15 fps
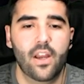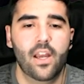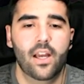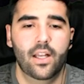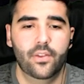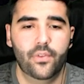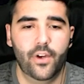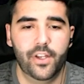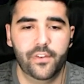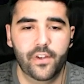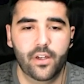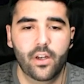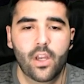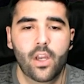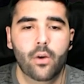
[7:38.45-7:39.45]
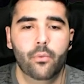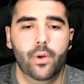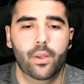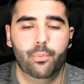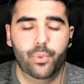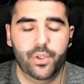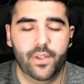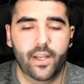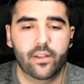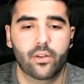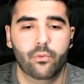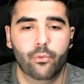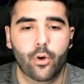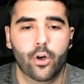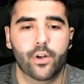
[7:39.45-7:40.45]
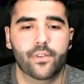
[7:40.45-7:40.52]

Atlantean with Protected Roar,